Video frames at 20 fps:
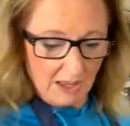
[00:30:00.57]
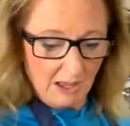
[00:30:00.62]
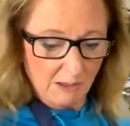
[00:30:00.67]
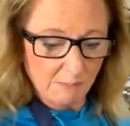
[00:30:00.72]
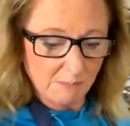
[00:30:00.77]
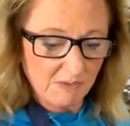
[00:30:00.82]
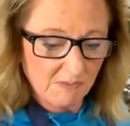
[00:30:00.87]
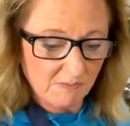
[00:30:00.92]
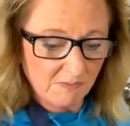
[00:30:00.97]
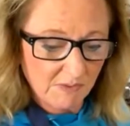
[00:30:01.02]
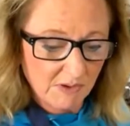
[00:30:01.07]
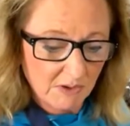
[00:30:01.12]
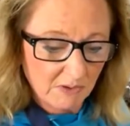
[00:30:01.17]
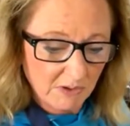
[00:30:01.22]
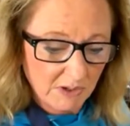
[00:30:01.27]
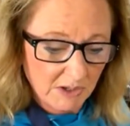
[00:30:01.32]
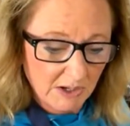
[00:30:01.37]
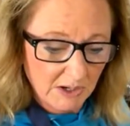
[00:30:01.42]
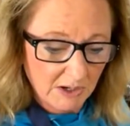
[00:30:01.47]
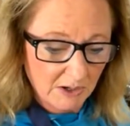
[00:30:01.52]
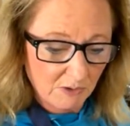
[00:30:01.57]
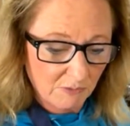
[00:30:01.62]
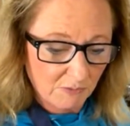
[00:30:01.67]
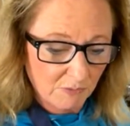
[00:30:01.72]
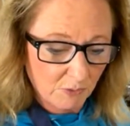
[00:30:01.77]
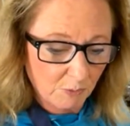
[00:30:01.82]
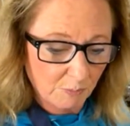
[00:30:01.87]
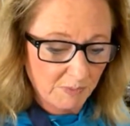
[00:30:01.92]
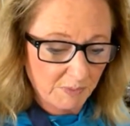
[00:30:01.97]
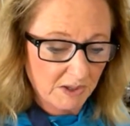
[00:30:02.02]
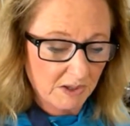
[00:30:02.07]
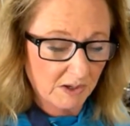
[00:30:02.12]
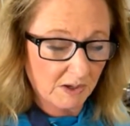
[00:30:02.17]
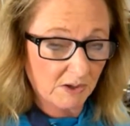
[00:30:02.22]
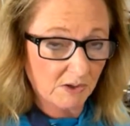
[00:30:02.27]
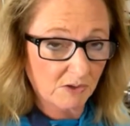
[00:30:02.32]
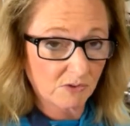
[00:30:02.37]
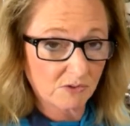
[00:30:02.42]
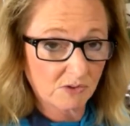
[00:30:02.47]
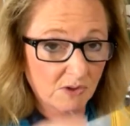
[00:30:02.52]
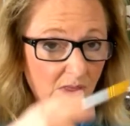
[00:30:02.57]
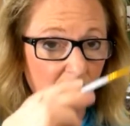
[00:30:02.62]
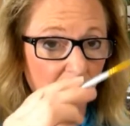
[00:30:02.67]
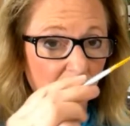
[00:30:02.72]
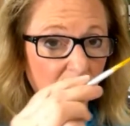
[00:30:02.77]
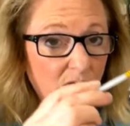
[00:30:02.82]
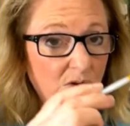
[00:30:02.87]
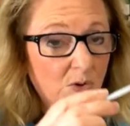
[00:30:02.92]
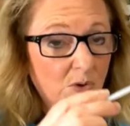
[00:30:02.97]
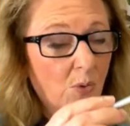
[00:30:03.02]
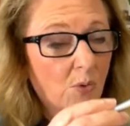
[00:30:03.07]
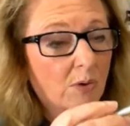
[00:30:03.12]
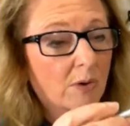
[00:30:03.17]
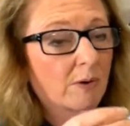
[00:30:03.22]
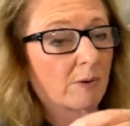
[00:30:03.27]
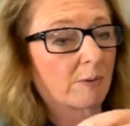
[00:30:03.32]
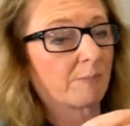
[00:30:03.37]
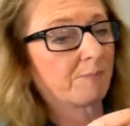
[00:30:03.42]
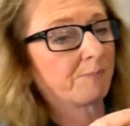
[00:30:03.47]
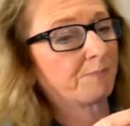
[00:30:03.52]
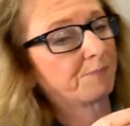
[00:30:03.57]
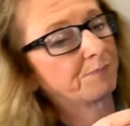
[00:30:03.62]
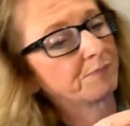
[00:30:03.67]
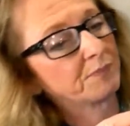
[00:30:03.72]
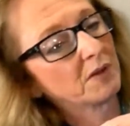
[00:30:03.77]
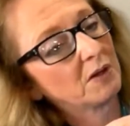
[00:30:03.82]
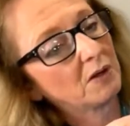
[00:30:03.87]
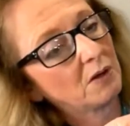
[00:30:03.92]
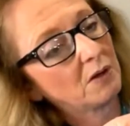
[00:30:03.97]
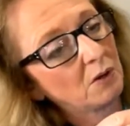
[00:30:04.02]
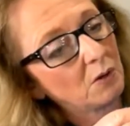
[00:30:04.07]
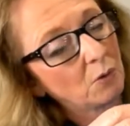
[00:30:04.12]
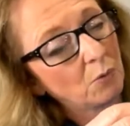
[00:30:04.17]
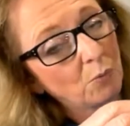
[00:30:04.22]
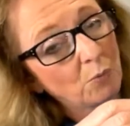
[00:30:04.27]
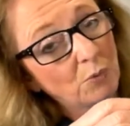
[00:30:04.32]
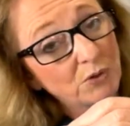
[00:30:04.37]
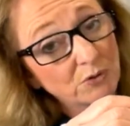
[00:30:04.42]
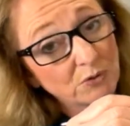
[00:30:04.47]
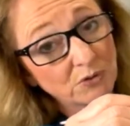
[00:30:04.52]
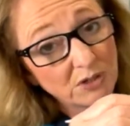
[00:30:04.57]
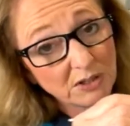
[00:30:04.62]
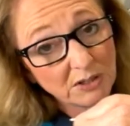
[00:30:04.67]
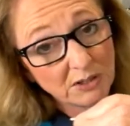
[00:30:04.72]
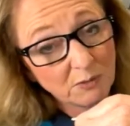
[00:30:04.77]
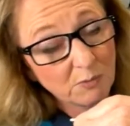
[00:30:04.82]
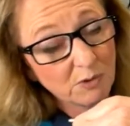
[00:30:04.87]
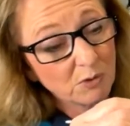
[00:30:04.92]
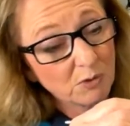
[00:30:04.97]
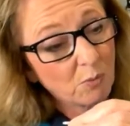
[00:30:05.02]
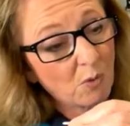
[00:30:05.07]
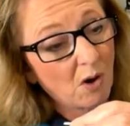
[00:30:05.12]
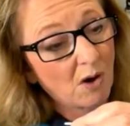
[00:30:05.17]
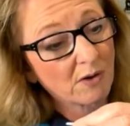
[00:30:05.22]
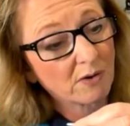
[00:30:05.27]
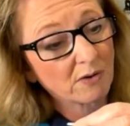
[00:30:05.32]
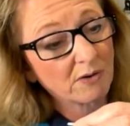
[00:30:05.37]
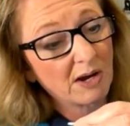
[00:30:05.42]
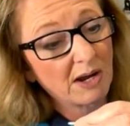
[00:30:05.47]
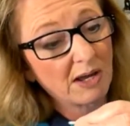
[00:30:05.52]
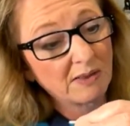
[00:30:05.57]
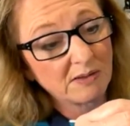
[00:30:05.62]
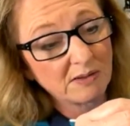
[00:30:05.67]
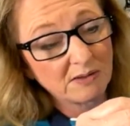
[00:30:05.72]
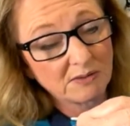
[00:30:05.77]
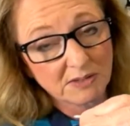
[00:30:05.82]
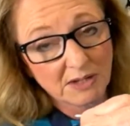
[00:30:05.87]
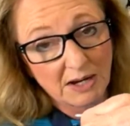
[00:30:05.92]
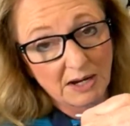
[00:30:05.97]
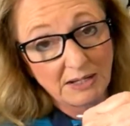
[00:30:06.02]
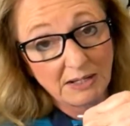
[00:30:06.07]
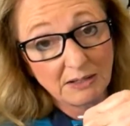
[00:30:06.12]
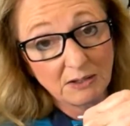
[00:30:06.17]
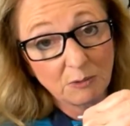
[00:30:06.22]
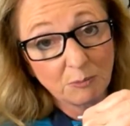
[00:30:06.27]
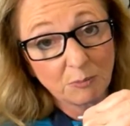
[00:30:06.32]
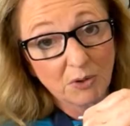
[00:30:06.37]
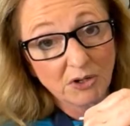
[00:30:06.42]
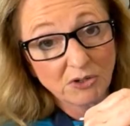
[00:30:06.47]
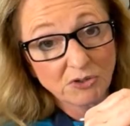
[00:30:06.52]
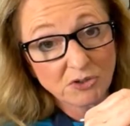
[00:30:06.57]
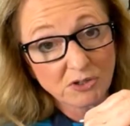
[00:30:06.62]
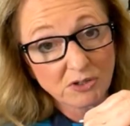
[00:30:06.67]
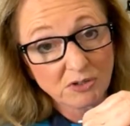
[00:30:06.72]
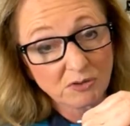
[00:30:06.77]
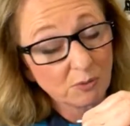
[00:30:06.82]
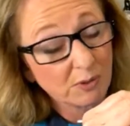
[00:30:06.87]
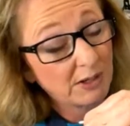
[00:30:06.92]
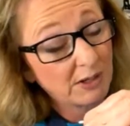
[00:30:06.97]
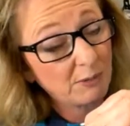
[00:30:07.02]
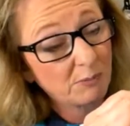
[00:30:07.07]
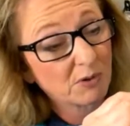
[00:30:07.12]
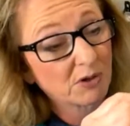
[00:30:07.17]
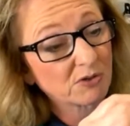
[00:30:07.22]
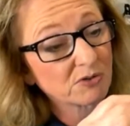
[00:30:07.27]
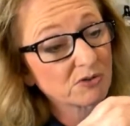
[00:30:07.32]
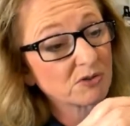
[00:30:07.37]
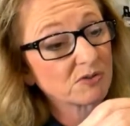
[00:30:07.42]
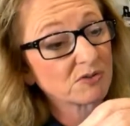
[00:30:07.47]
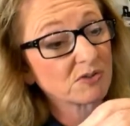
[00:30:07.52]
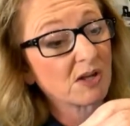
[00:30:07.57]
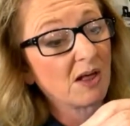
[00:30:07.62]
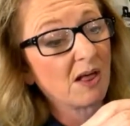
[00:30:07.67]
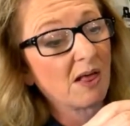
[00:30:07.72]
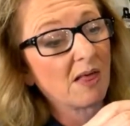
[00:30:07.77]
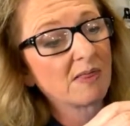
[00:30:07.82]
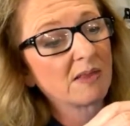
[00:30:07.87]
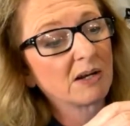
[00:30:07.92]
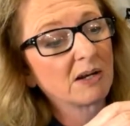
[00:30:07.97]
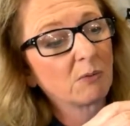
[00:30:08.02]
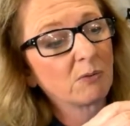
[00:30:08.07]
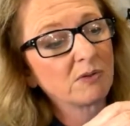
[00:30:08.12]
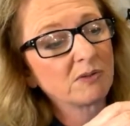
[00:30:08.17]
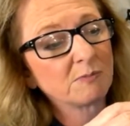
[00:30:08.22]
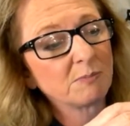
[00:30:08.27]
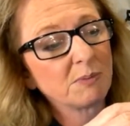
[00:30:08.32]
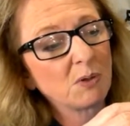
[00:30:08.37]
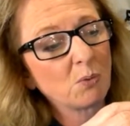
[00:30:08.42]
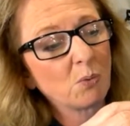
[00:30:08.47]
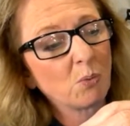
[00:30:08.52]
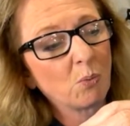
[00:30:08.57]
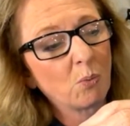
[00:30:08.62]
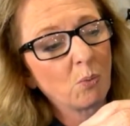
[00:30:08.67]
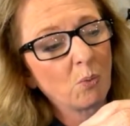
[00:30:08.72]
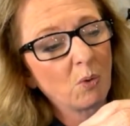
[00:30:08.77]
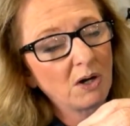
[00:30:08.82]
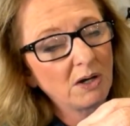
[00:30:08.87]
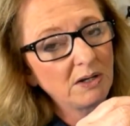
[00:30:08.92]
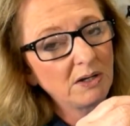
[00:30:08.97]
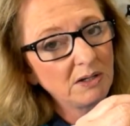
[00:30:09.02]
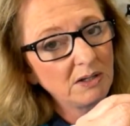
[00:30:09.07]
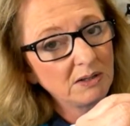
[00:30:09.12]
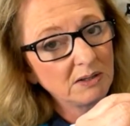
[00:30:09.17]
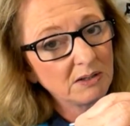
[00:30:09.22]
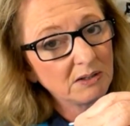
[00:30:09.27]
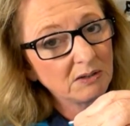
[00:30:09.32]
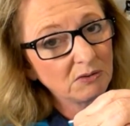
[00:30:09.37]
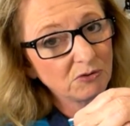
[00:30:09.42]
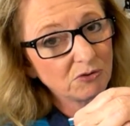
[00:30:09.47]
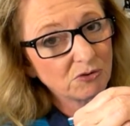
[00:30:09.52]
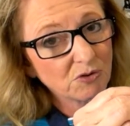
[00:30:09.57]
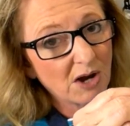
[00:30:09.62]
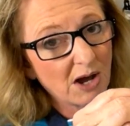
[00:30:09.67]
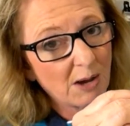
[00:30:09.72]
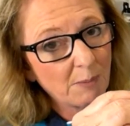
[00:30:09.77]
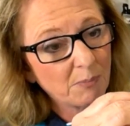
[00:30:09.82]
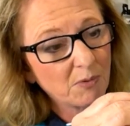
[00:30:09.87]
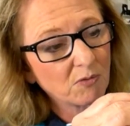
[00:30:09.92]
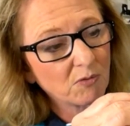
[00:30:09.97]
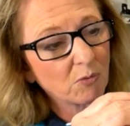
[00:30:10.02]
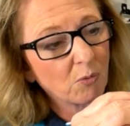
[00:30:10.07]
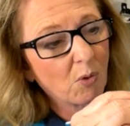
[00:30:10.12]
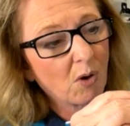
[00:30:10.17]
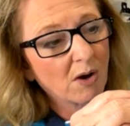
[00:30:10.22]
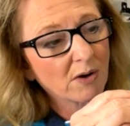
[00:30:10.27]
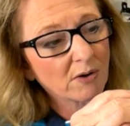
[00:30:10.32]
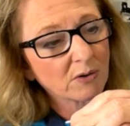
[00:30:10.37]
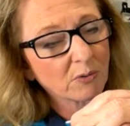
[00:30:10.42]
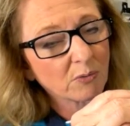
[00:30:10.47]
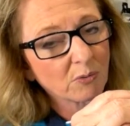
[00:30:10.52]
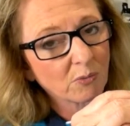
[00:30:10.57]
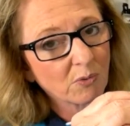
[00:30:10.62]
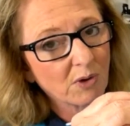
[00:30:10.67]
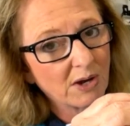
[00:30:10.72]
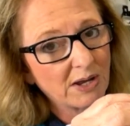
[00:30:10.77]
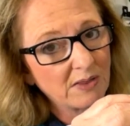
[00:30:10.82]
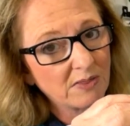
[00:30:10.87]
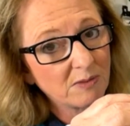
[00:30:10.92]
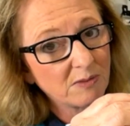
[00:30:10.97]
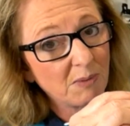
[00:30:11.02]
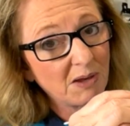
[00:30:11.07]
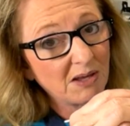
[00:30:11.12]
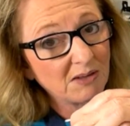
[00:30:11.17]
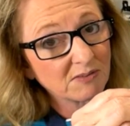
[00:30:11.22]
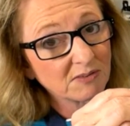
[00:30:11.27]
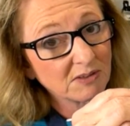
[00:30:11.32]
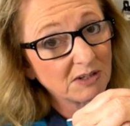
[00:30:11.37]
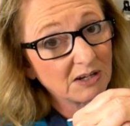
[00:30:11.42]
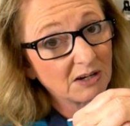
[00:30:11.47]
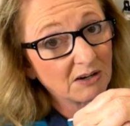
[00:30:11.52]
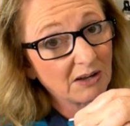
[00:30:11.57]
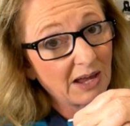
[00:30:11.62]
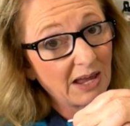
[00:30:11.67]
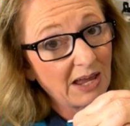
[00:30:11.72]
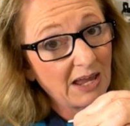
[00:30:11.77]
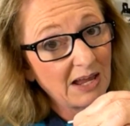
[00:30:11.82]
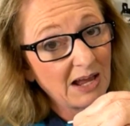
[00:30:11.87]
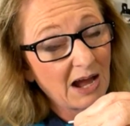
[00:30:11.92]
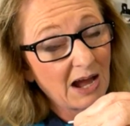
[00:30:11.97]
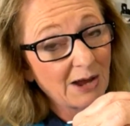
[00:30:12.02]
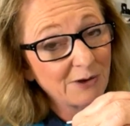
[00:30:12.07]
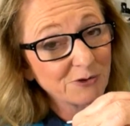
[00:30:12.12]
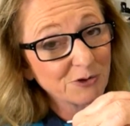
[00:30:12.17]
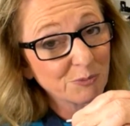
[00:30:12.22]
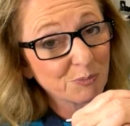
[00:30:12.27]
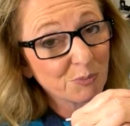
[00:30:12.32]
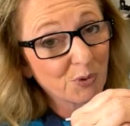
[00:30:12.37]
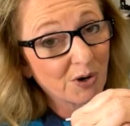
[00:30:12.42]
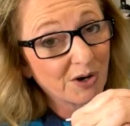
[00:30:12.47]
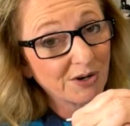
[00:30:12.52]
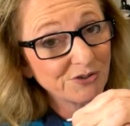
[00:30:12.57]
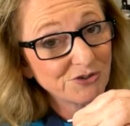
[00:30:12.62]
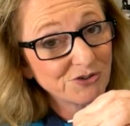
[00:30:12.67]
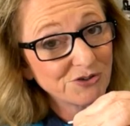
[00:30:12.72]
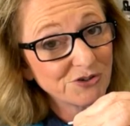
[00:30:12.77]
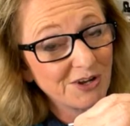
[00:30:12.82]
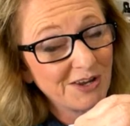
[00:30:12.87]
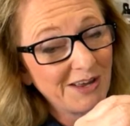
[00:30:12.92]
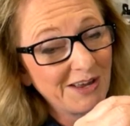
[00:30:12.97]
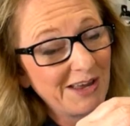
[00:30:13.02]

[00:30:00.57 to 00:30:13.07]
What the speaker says: And be very careful, because when you're dealing with water and these tiny little brushes, well, any brushes, there'll always be one little drop of water right at the base, and it'll hang on your brush.